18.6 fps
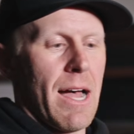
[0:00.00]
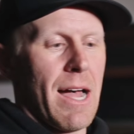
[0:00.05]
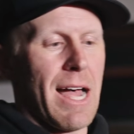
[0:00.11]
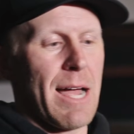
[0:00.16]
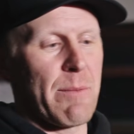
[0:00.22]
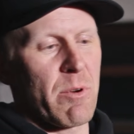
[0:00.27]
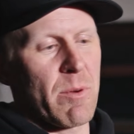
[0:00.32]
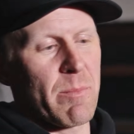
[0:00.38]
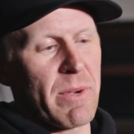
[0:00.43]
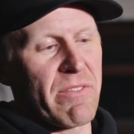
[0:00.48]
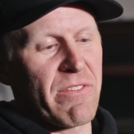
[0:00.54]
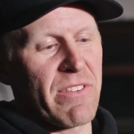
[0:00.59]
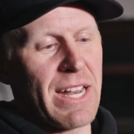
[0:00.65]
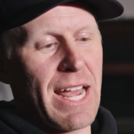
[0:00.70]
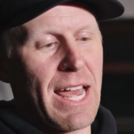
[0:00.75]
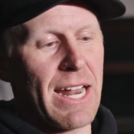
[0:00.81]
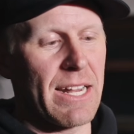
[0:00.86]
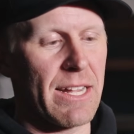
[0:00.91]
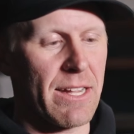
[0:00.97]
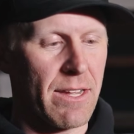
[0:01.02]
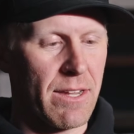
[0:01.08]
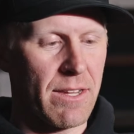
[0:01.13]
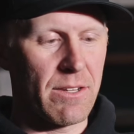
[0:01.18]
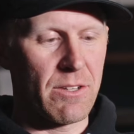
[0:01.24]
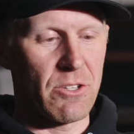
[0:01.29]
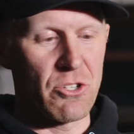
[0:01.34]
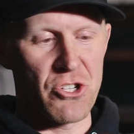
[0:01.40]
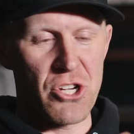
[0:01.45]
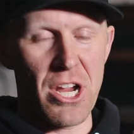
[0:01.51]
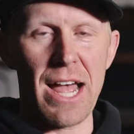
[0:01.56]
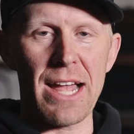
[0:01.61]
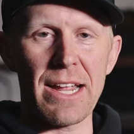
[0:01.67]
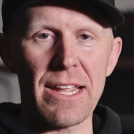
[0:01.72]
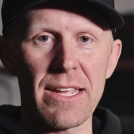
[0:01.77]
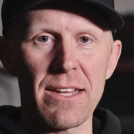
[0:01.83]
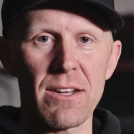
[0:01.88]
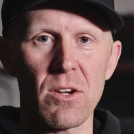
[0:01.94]
I put my Fanatic
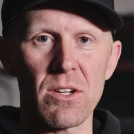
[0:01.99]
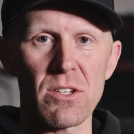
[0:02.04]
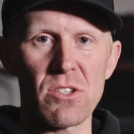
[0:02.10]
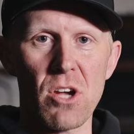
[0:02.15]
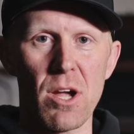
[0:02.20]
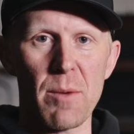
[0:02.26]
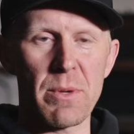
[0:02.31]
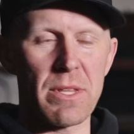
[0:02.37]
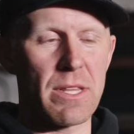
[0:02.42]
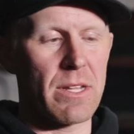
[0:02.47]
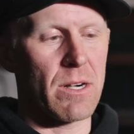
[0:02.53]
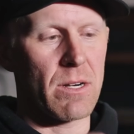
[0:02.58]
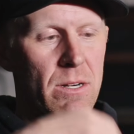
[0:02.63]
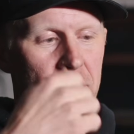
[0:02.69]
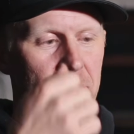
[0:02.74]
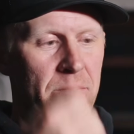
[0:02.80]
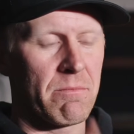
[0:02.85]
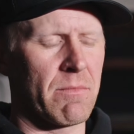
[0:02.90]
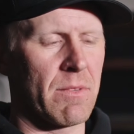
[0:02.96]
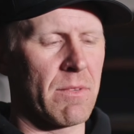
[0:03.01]
jacket on top of there,